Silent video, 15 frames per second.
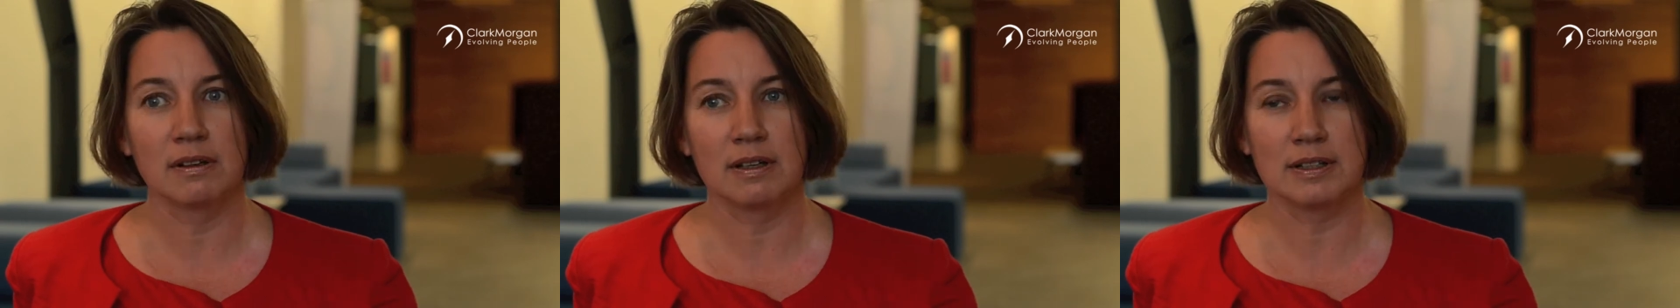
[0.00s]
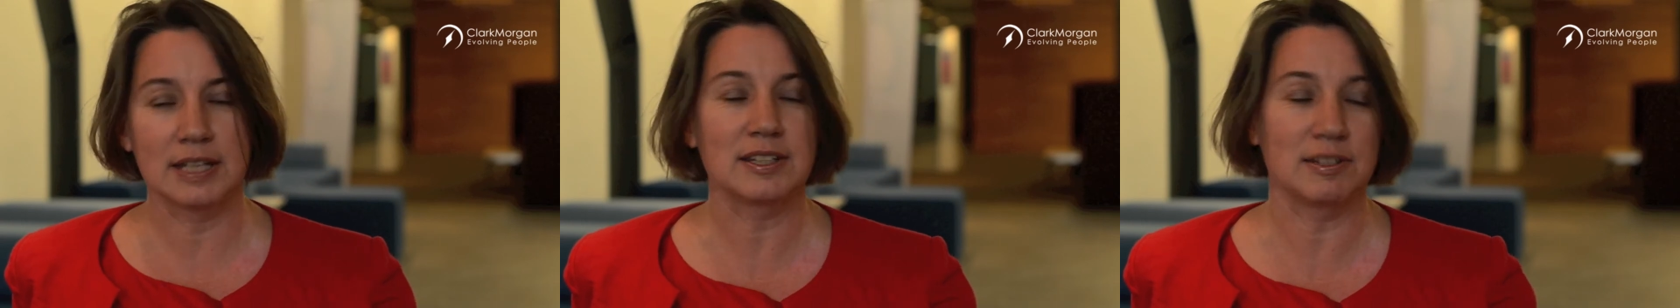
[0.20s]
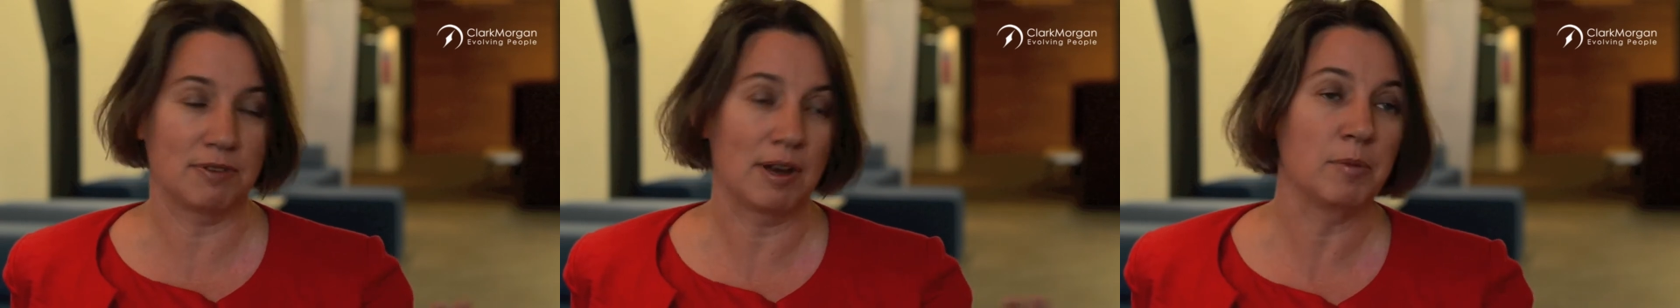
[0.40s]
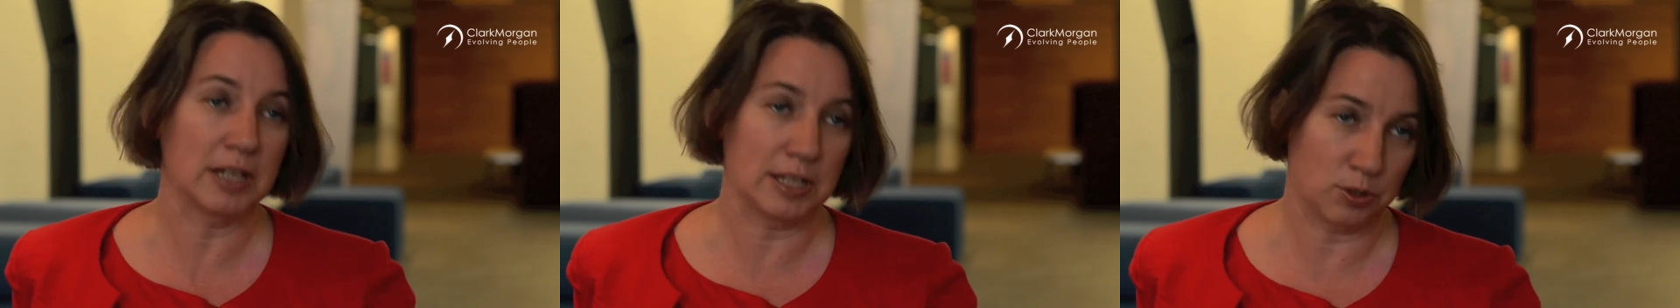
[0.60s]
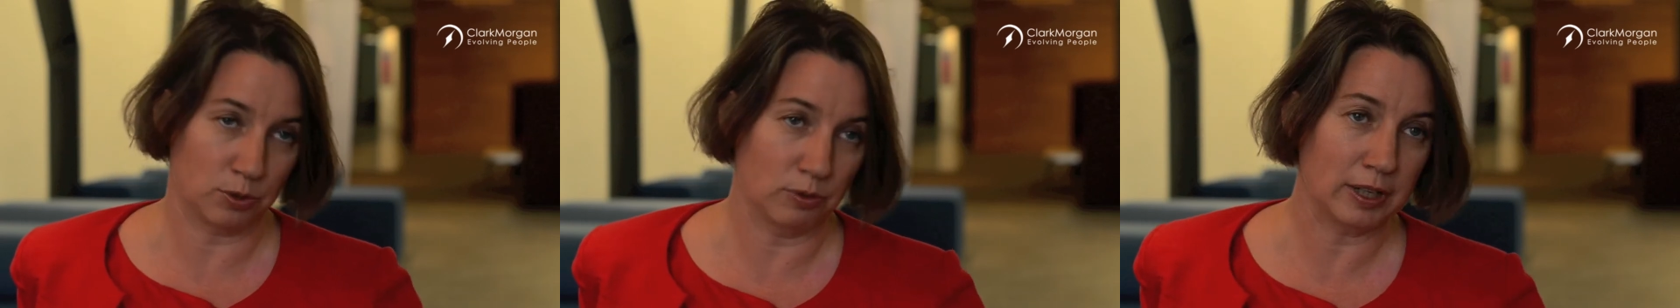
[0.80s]
60
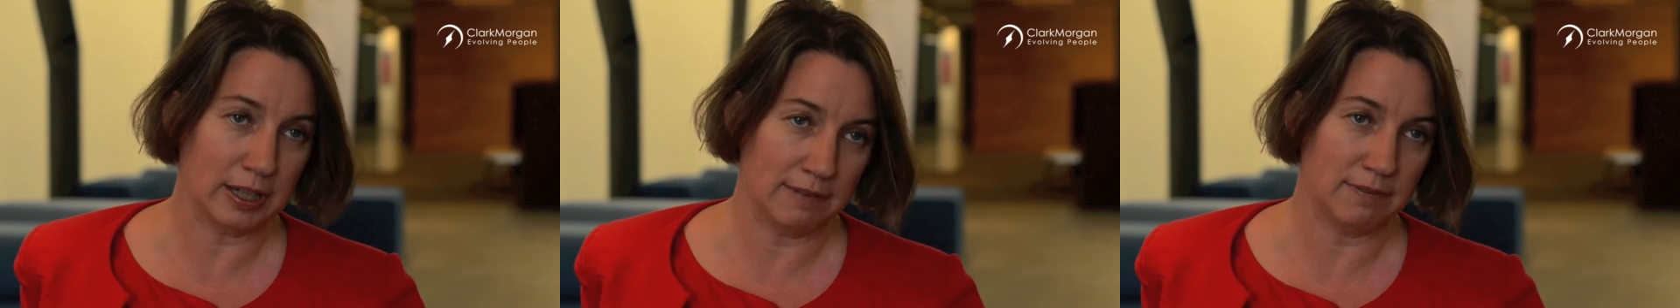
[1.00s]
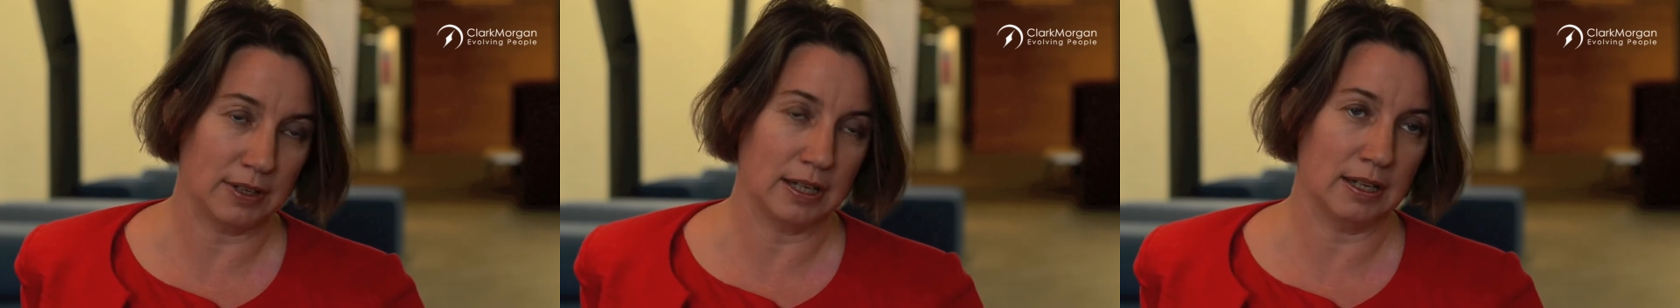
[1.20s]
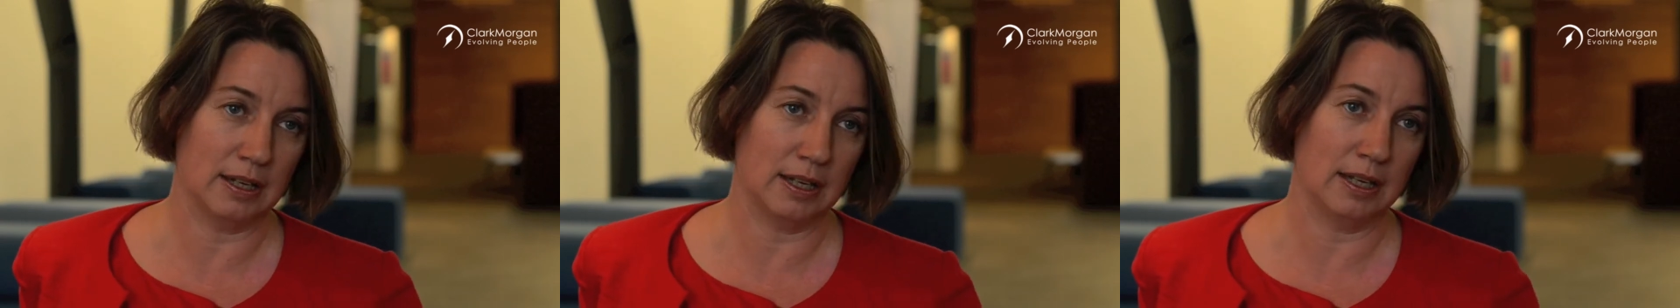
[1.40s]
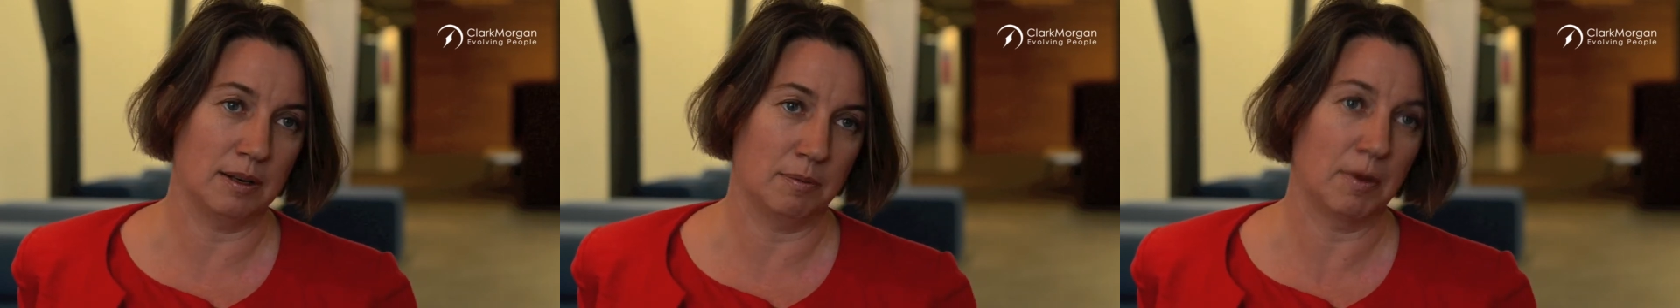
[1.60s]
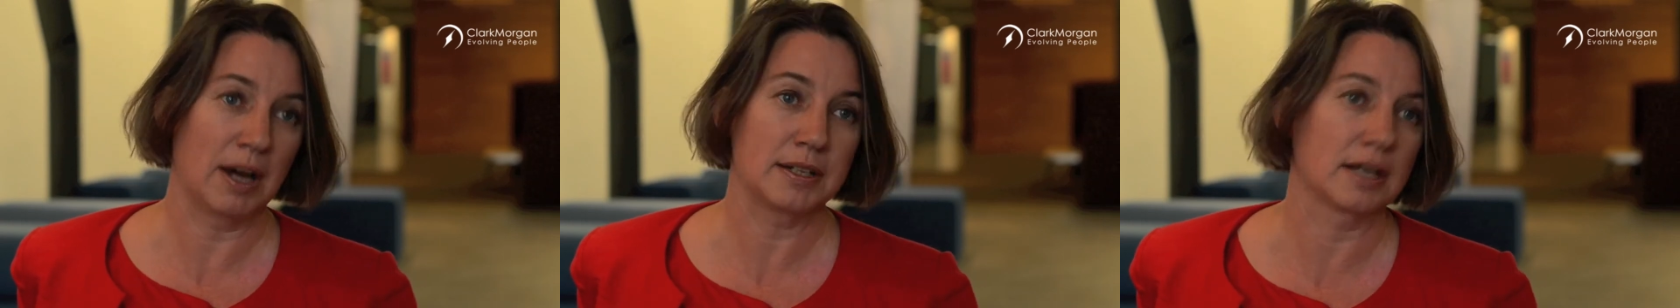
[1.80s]
families who live
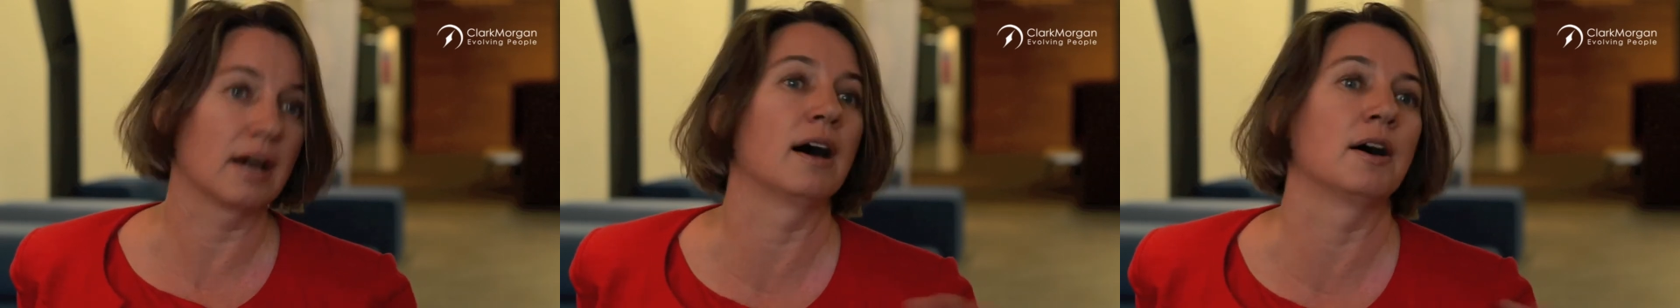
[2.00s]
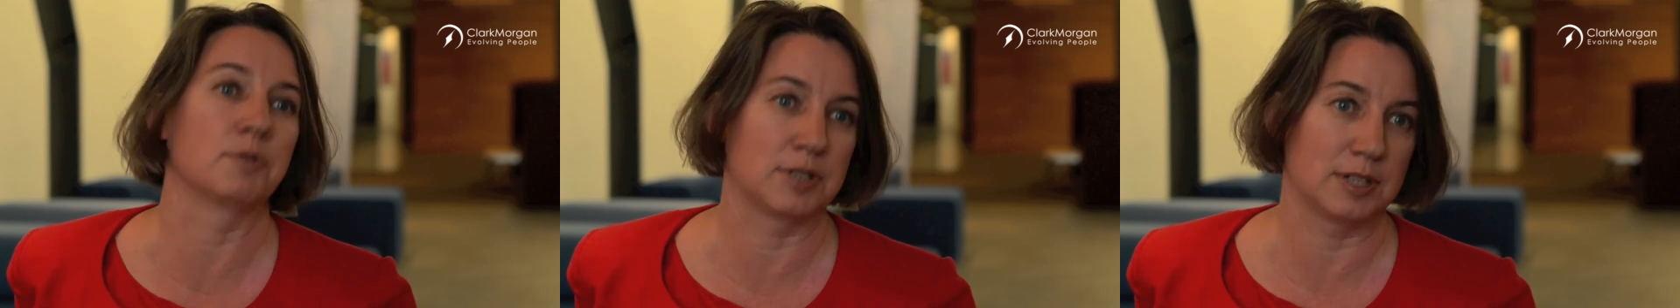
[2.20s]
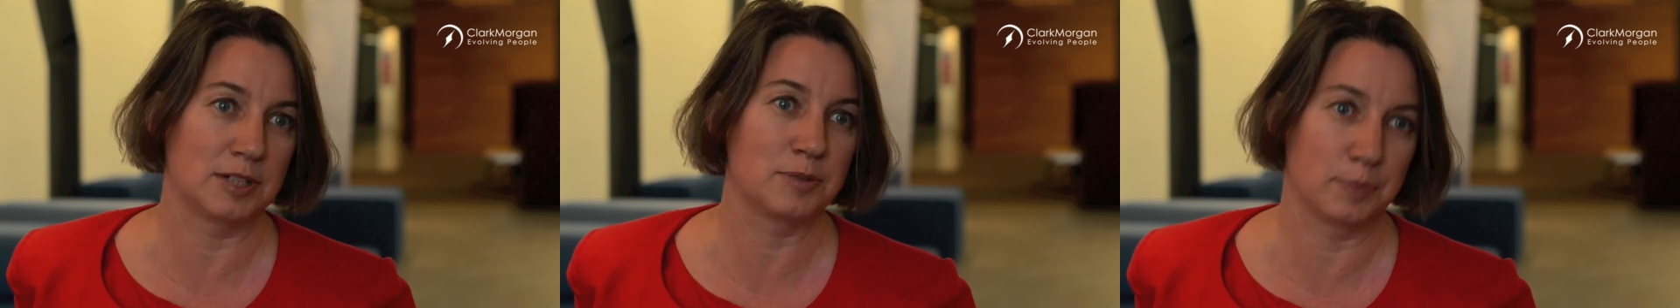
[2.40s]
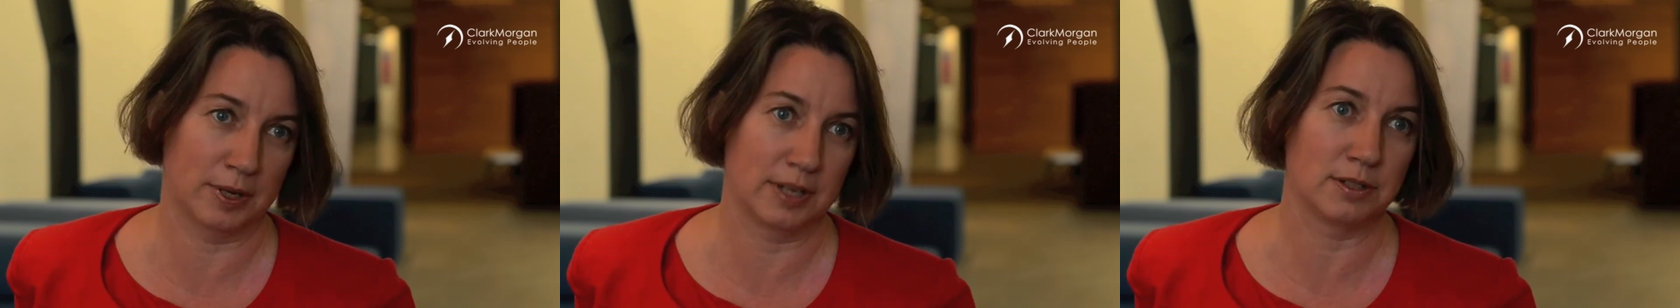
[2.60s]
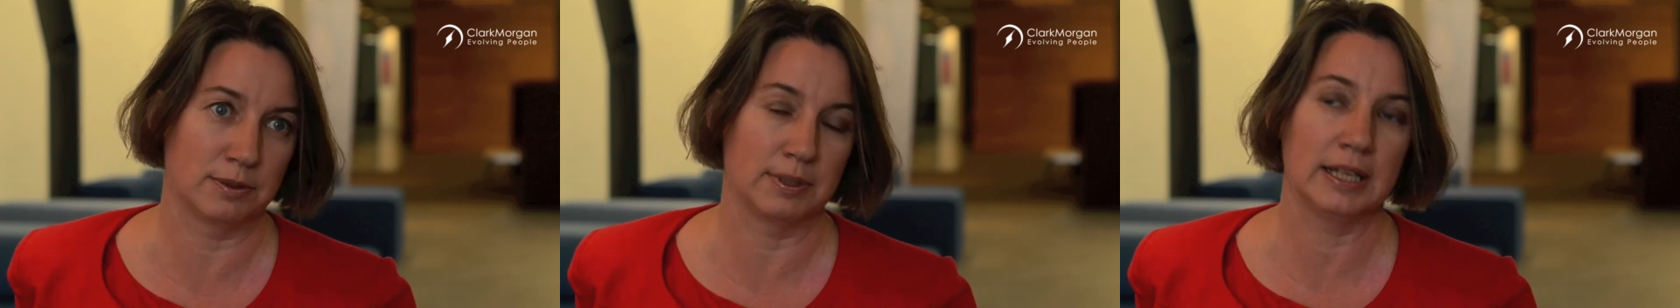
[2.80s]
in mud houses,
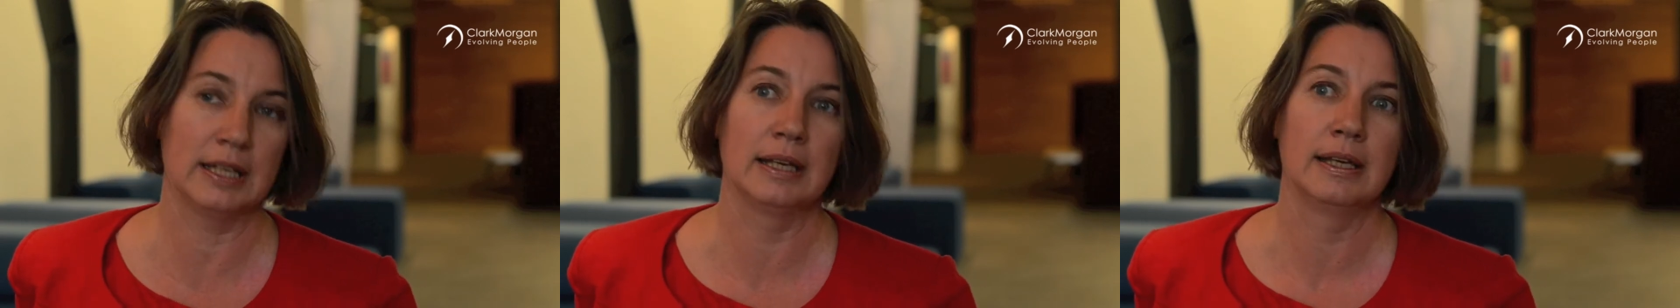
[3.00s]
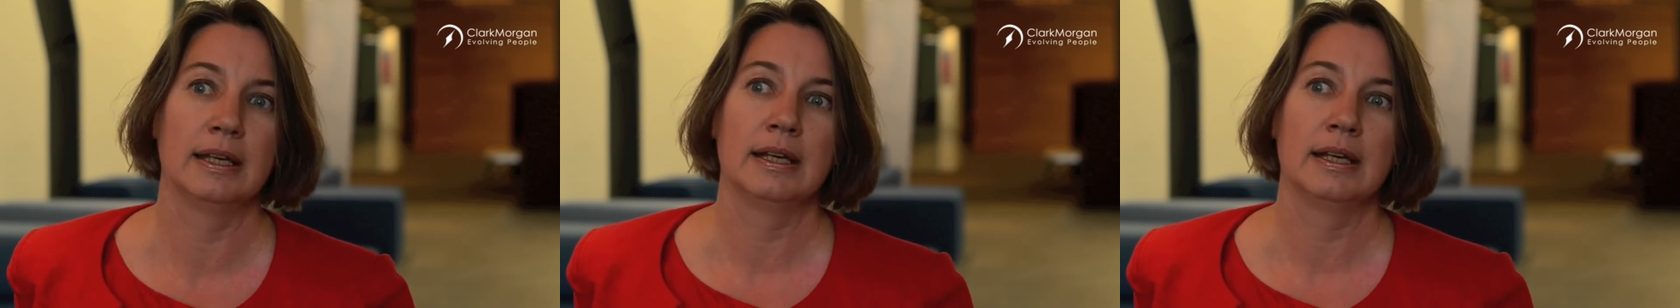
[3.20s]
by the way,